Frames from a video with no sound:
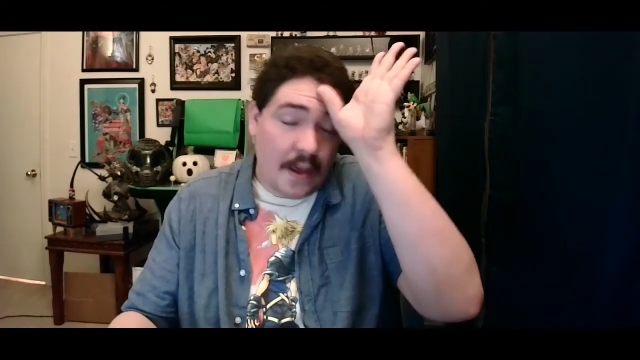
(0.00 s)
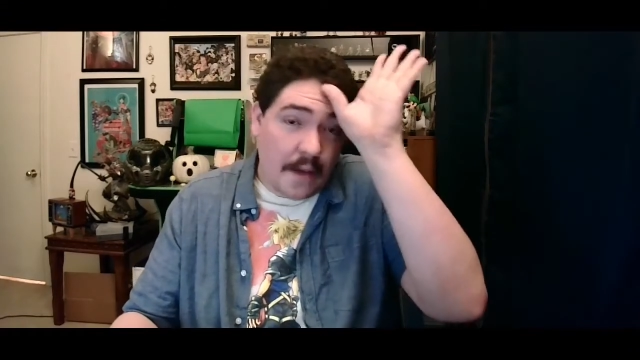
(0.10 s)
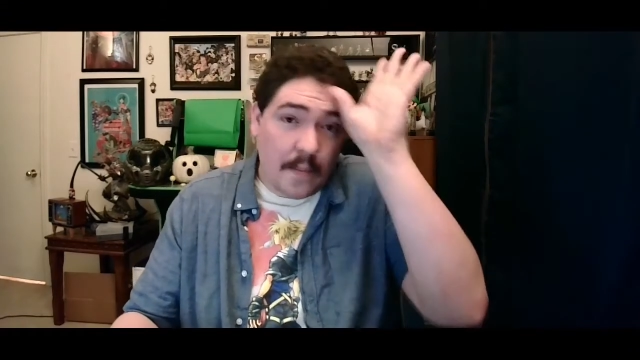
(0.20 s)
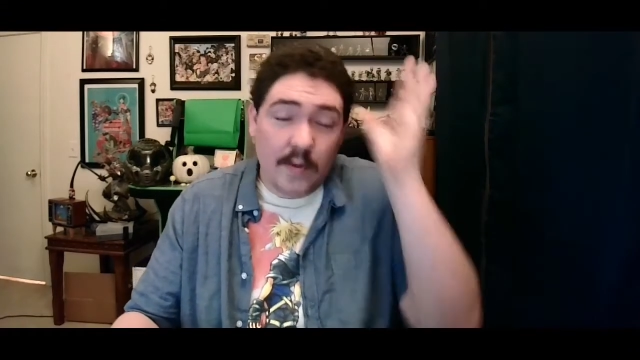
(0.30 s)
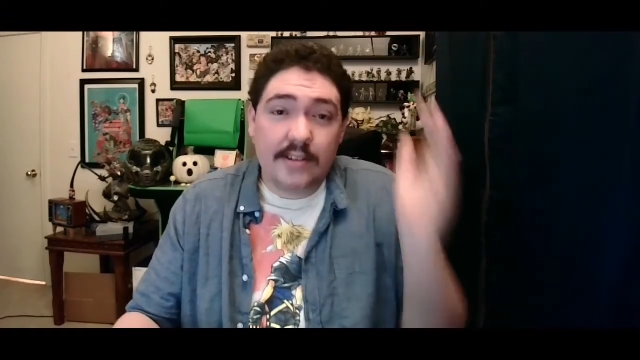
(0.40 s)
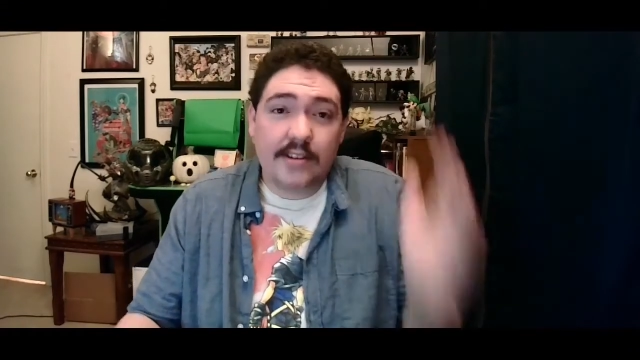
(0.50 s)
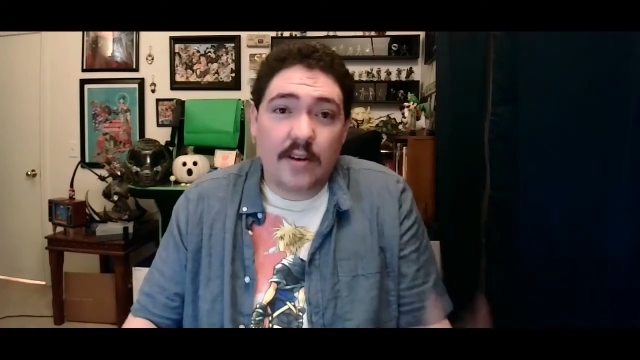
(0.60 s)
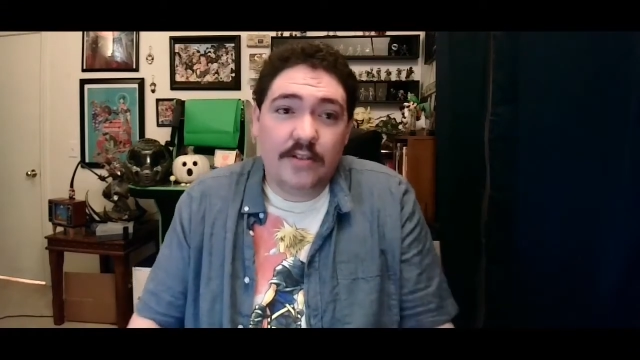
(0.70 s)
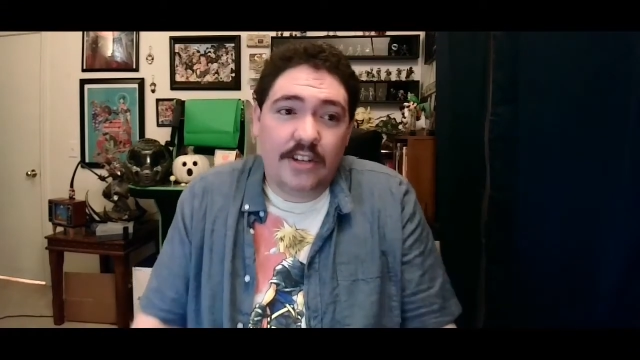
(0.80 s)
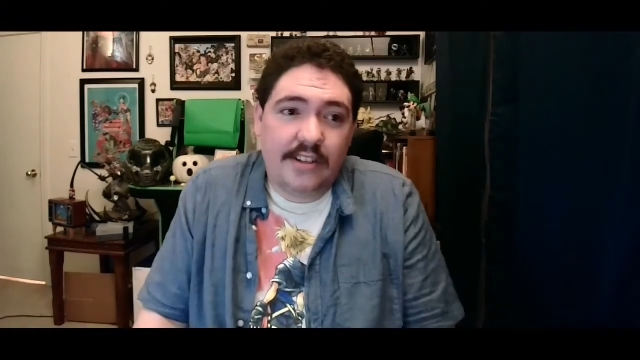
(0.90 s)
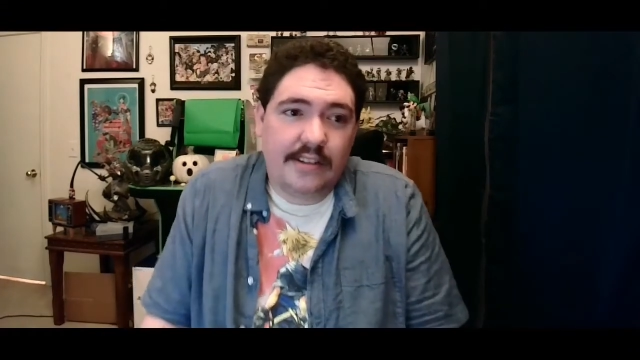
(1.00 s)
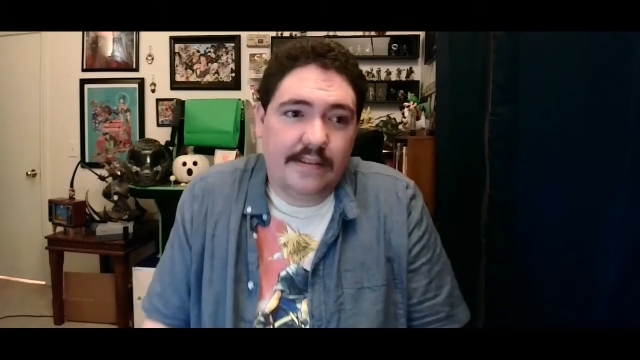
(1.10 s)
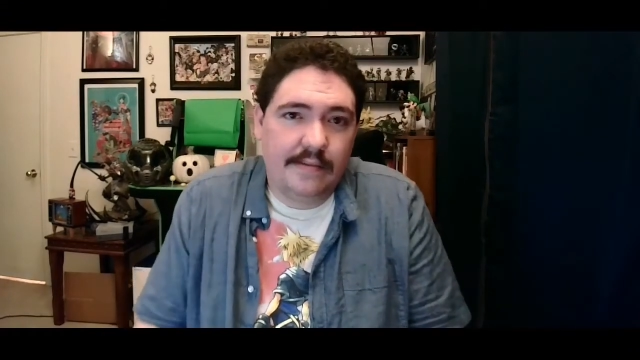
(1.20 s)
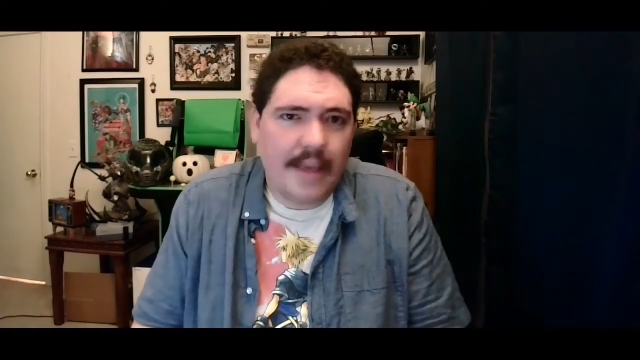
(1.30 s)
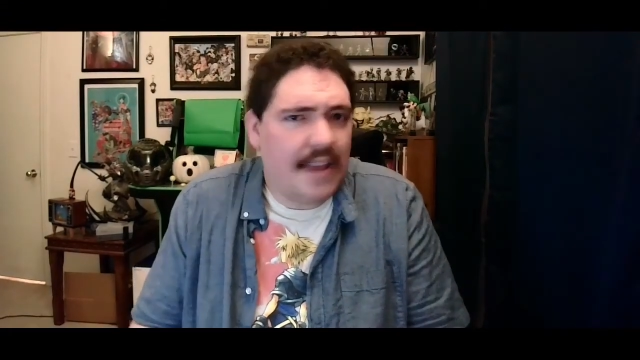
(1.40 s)
more so just
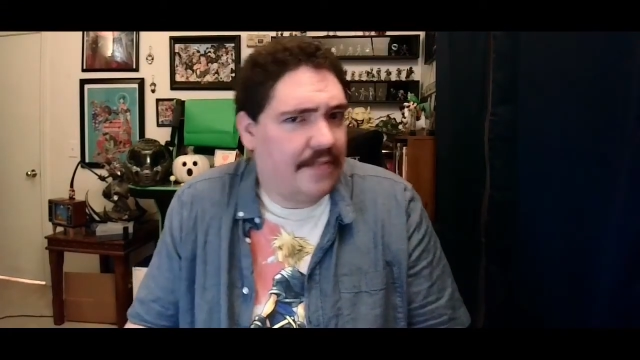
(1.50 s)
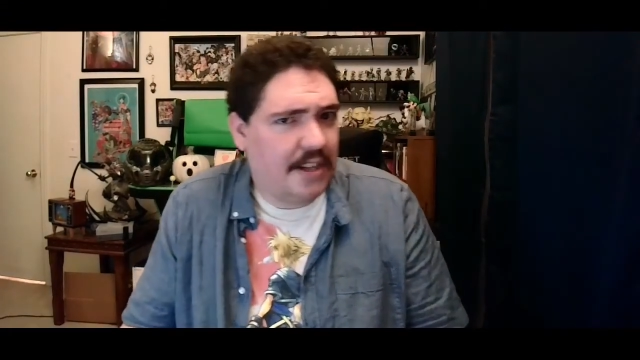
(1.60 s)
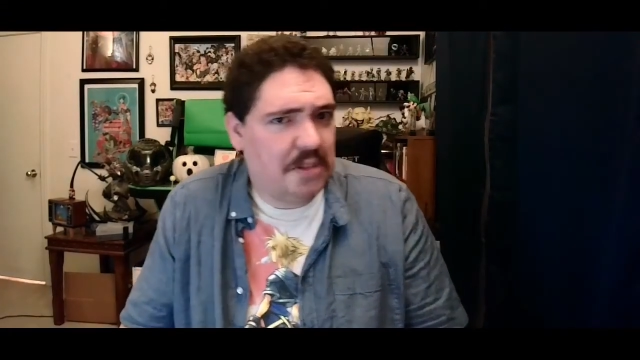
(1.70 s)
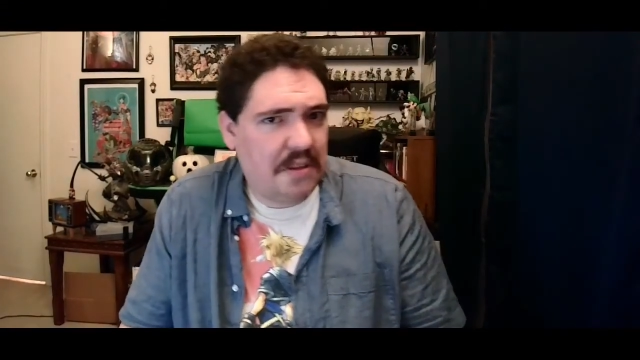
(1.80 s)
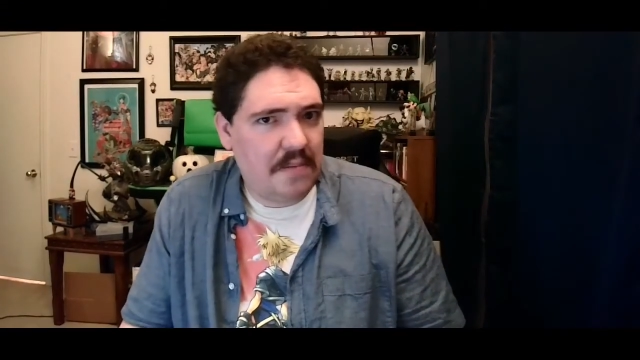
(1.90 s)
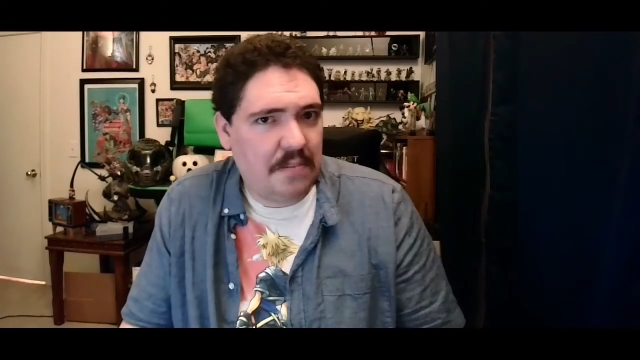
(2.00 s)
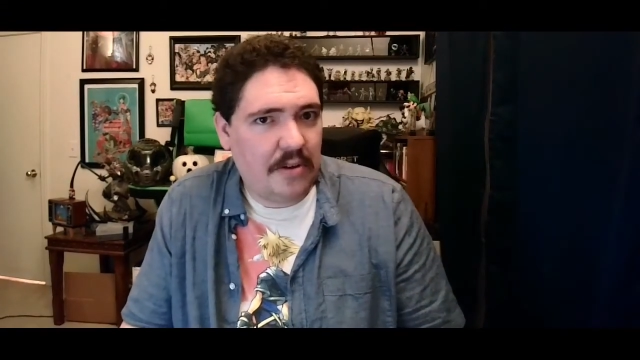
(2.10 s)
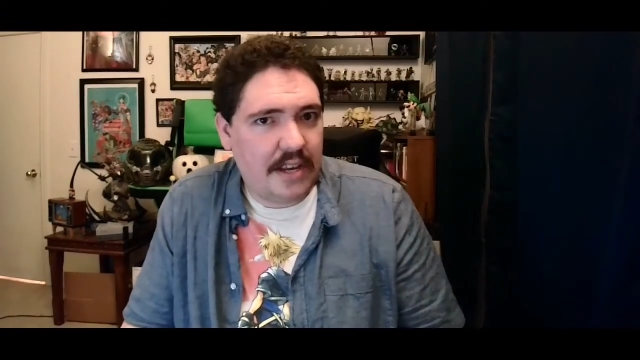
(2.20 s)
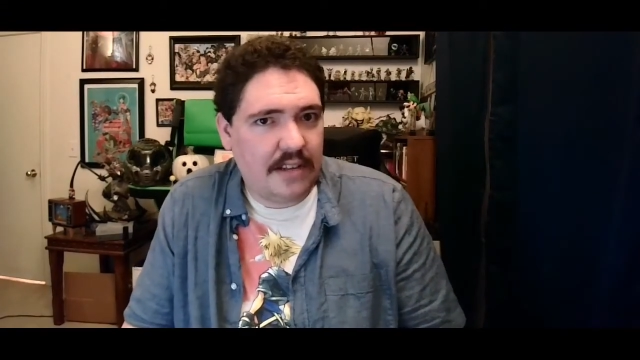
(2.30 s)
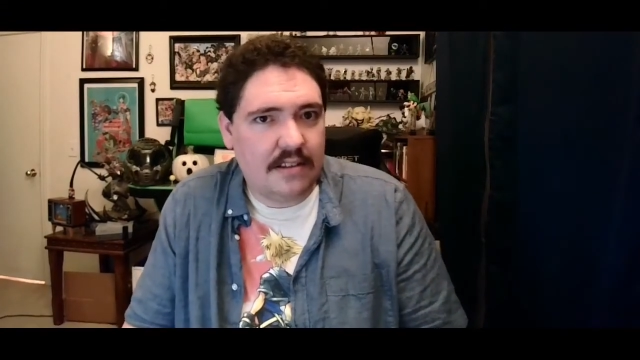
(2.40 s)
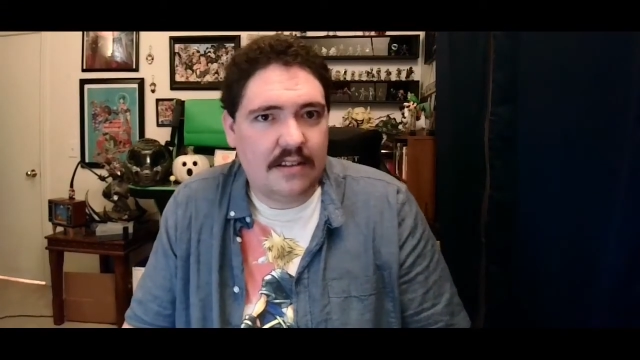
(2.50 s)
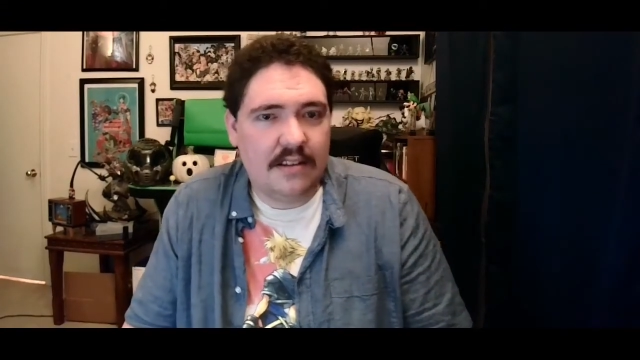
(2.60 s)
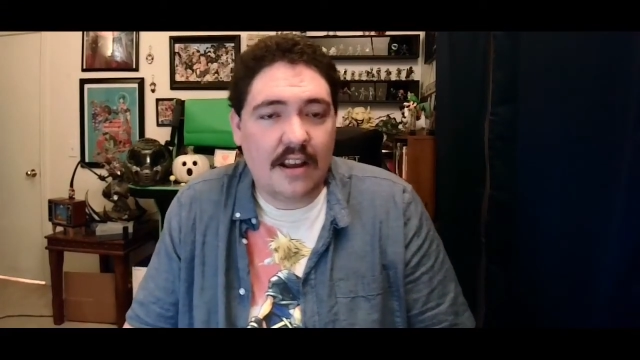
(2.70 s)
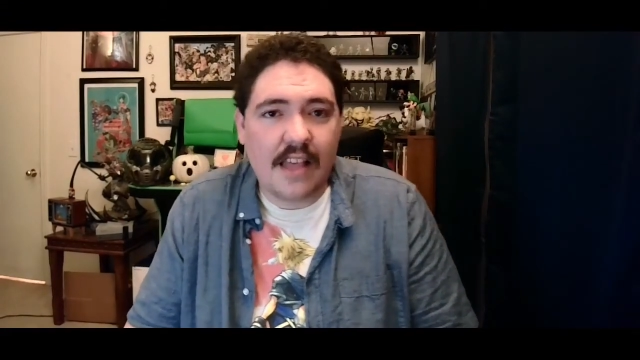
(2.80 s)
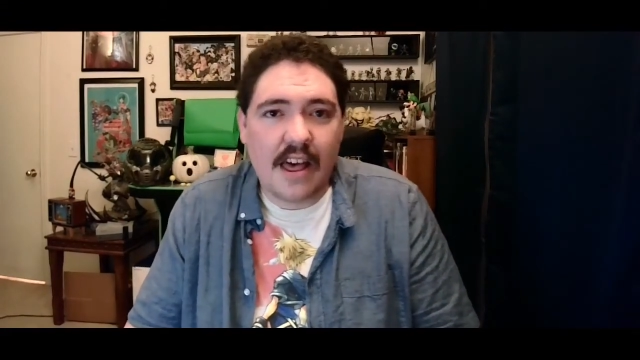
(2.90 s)
make friends with the employees.
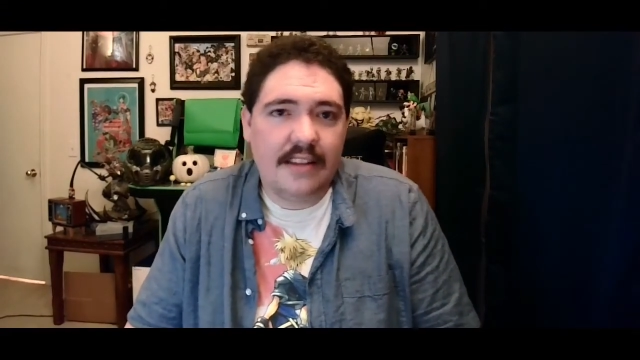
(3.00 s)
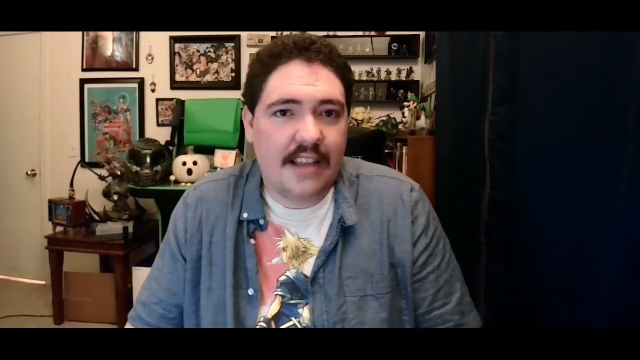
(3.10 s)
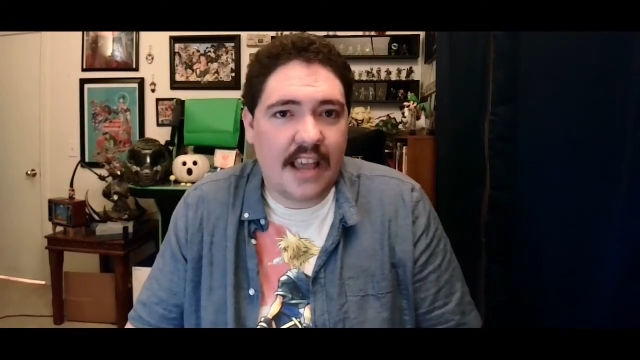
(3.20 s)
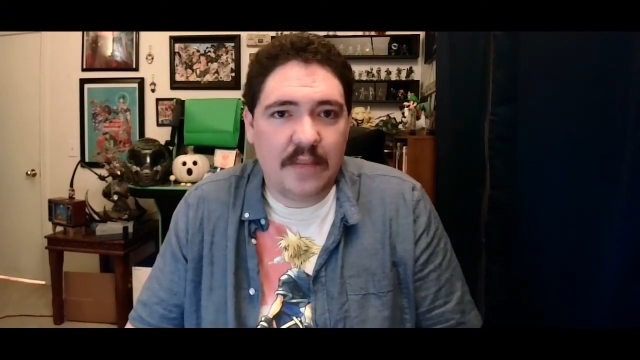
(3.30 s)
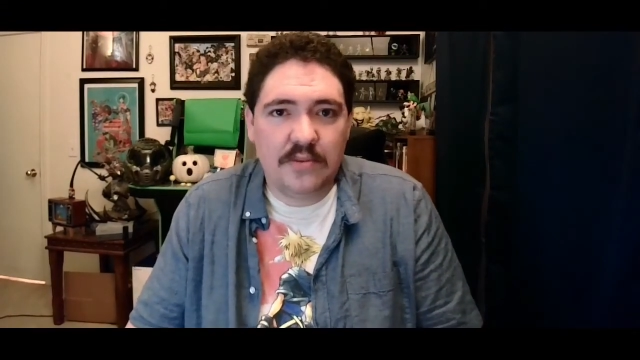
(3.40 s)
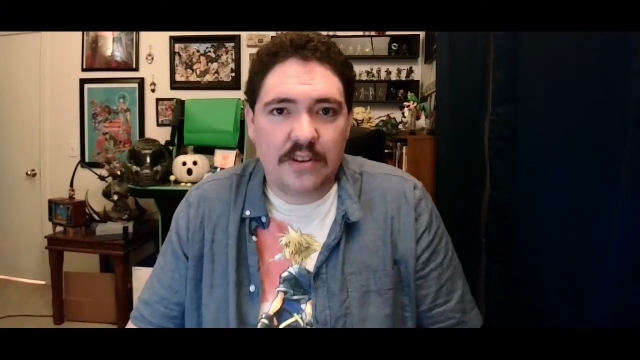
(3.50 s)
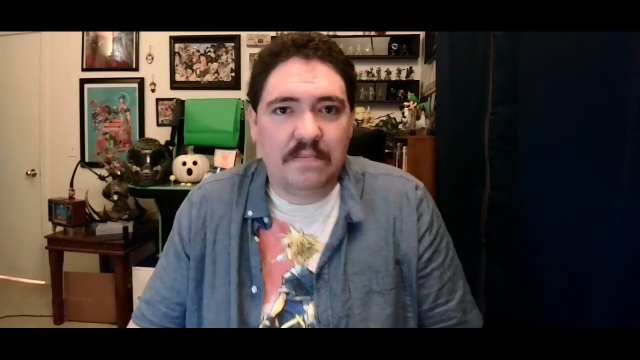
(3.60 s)
A lot of times a